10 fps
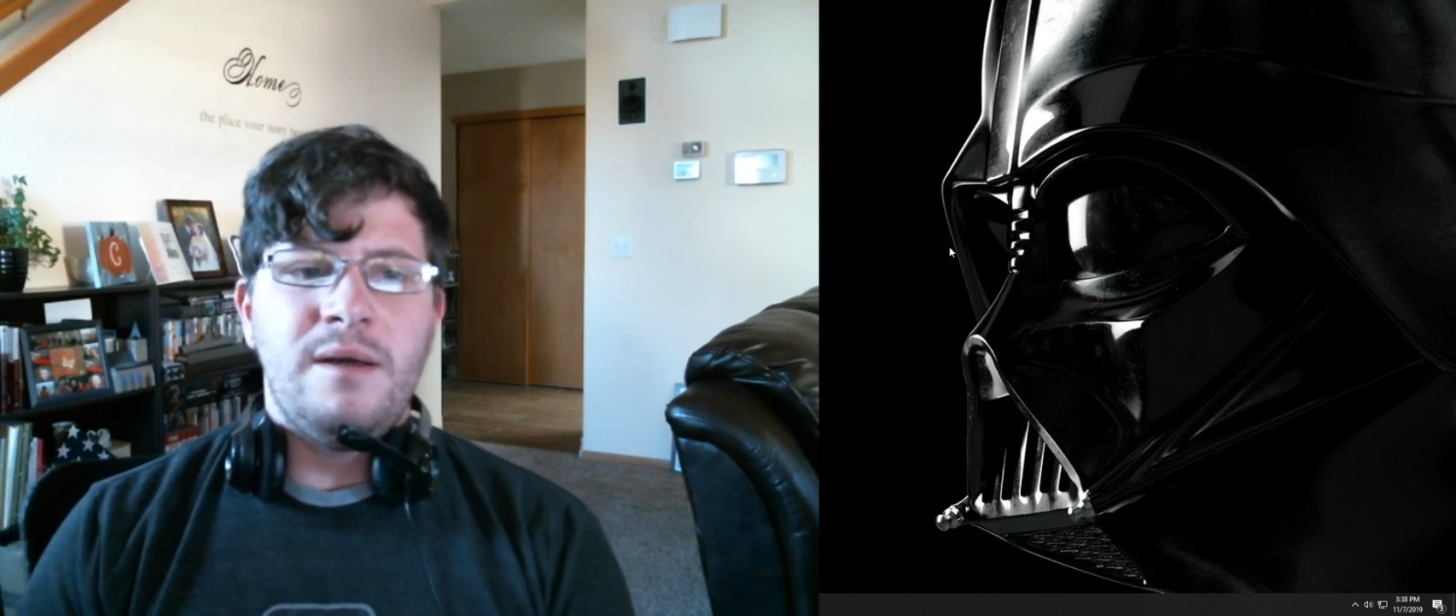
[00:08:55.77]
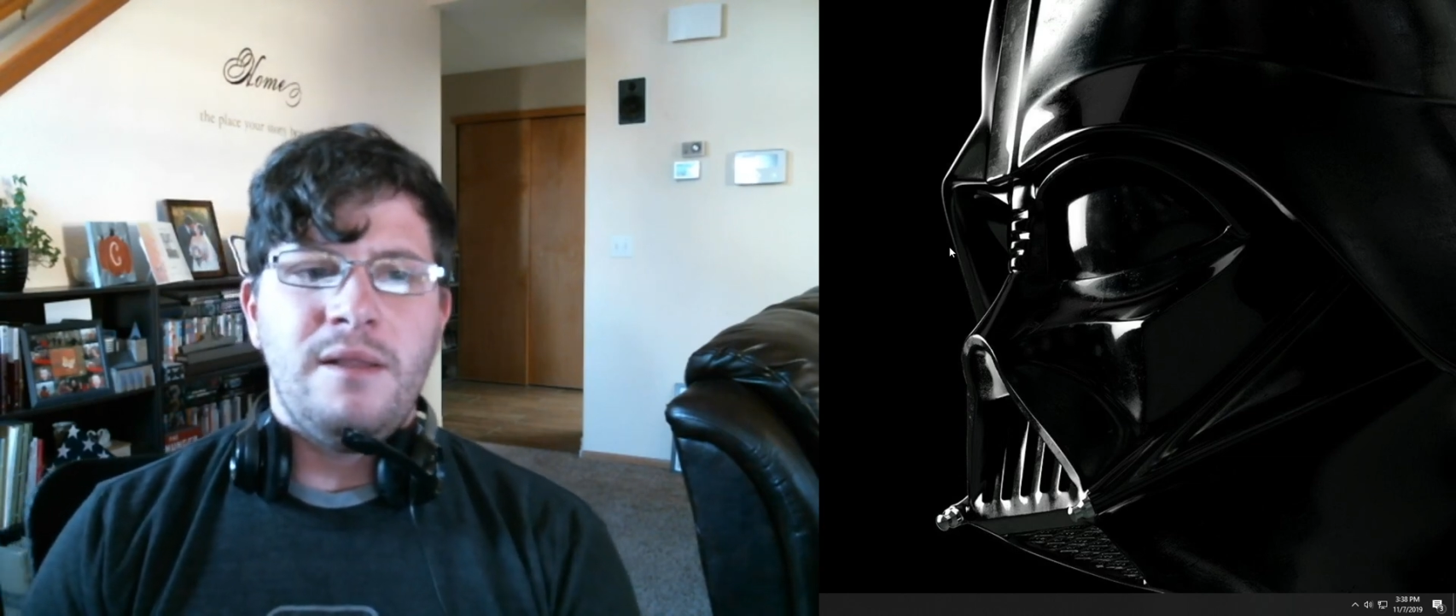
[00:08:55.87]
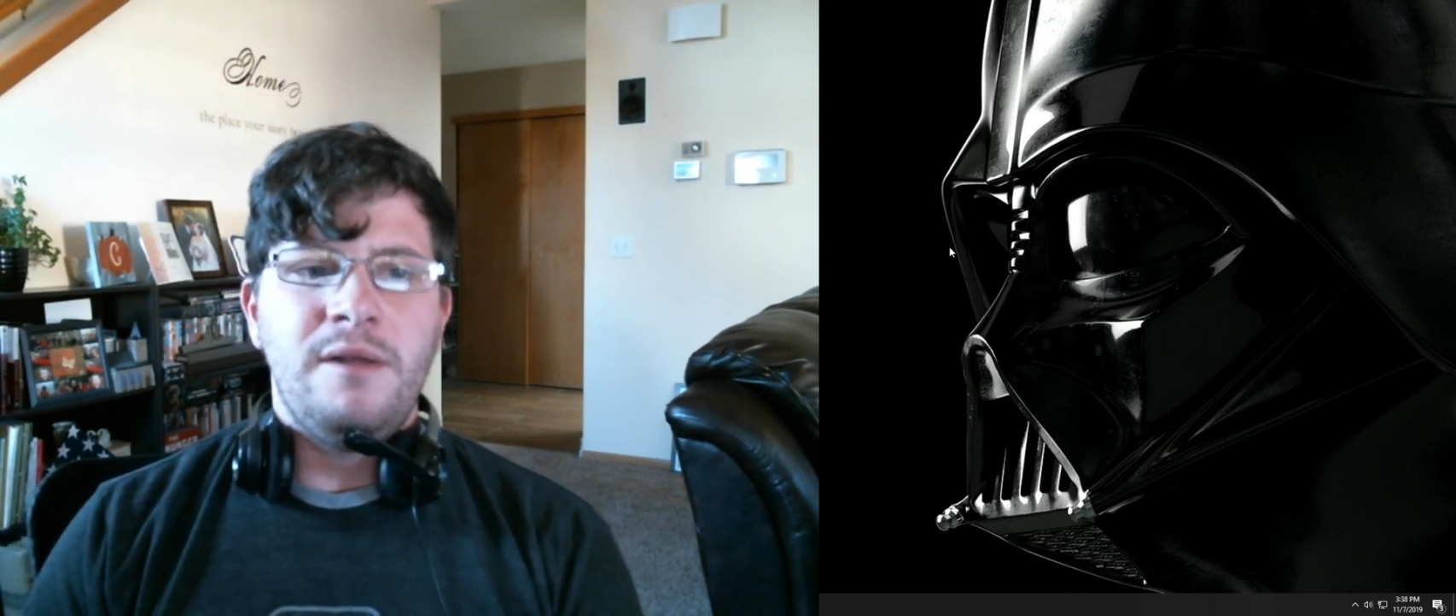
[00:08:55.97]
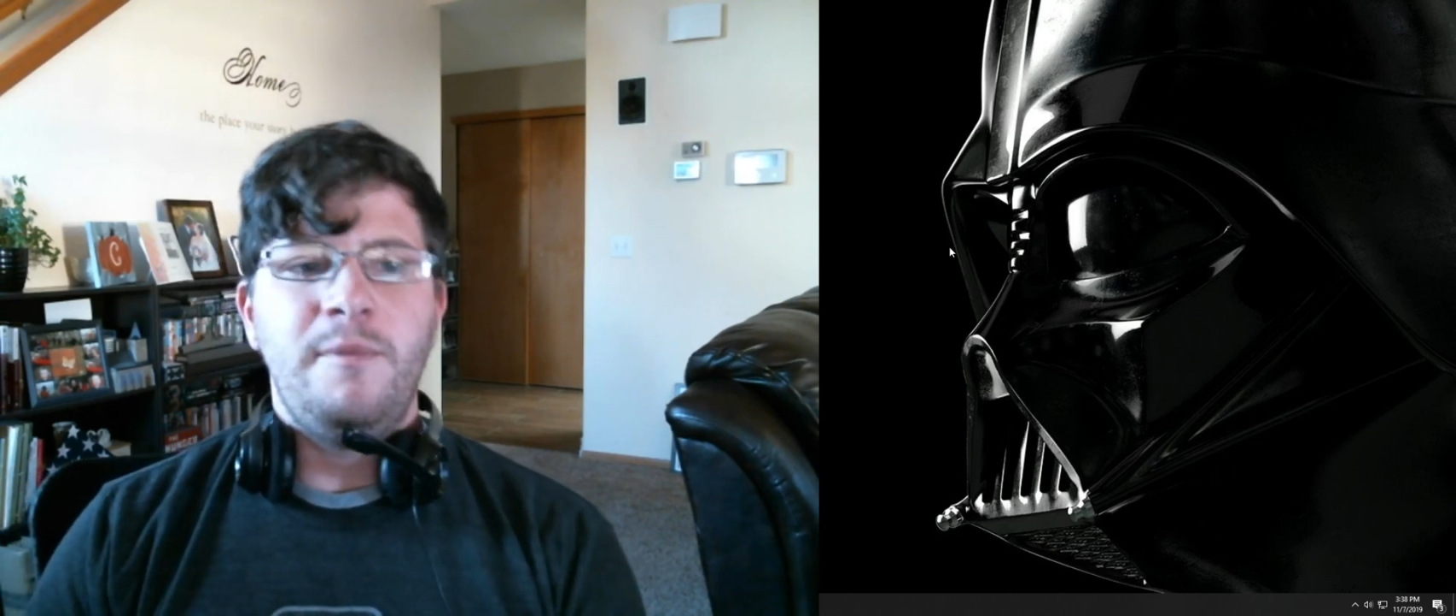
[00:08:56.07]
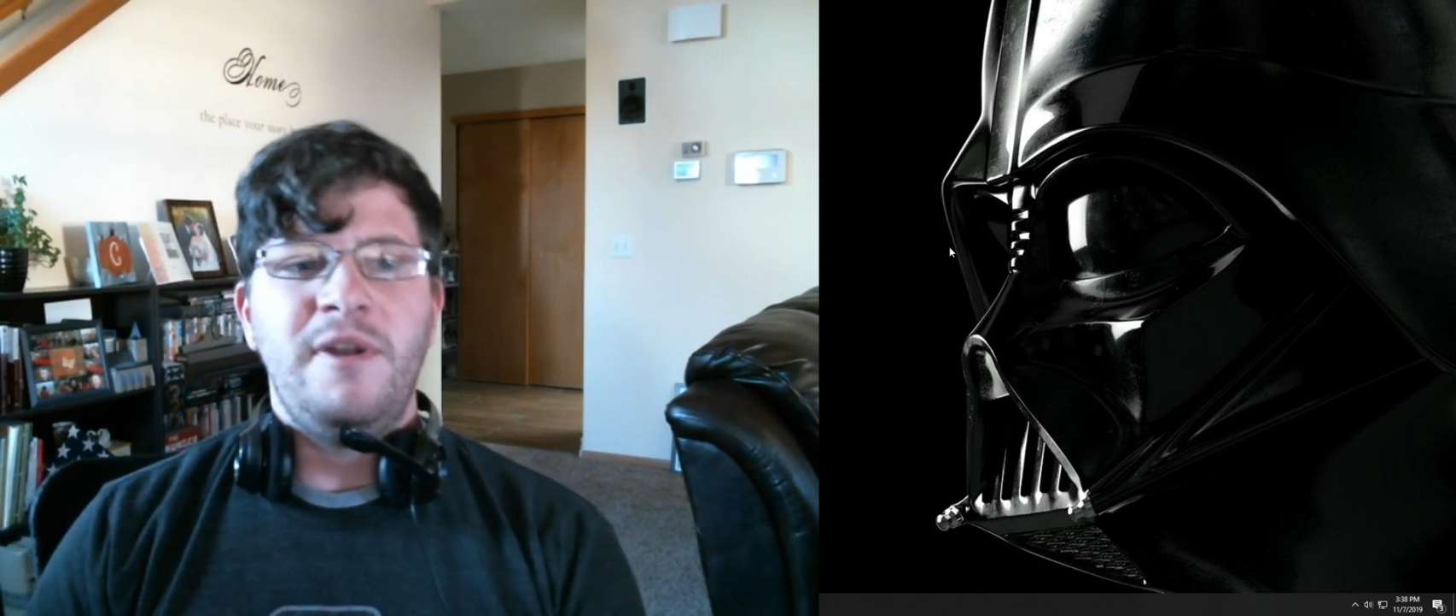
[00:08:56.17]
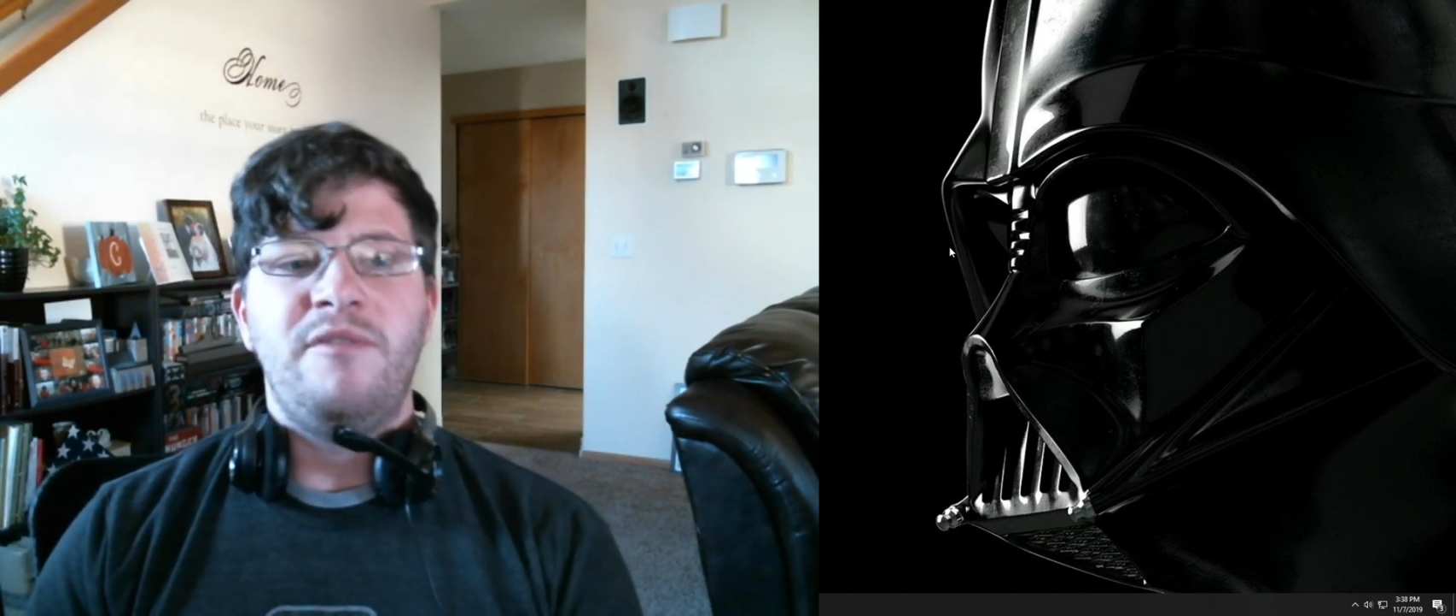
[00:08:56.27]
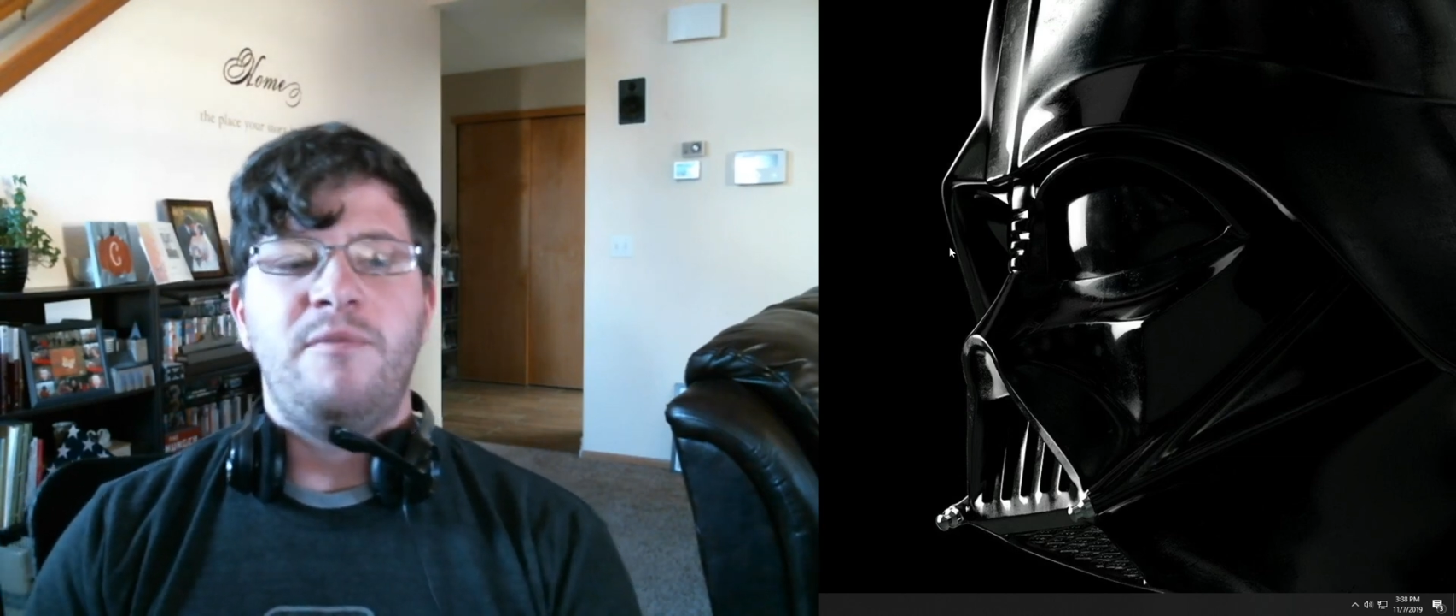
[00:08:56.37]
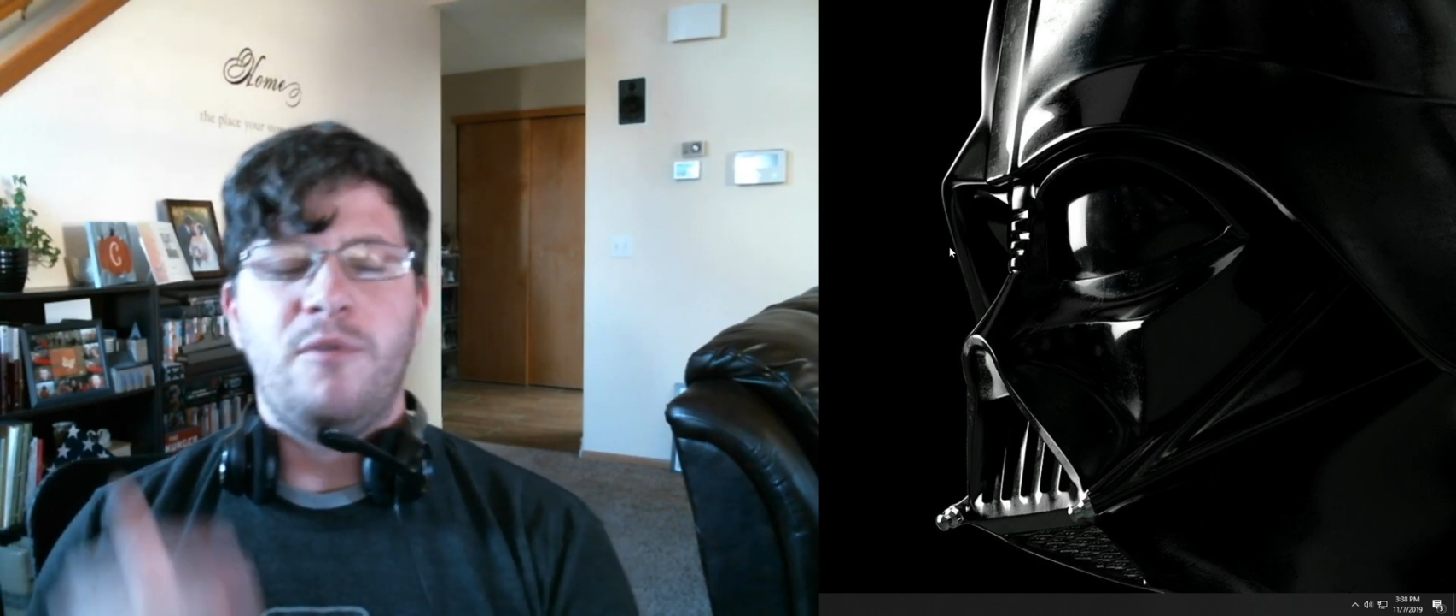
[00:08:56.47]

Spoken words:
little bit of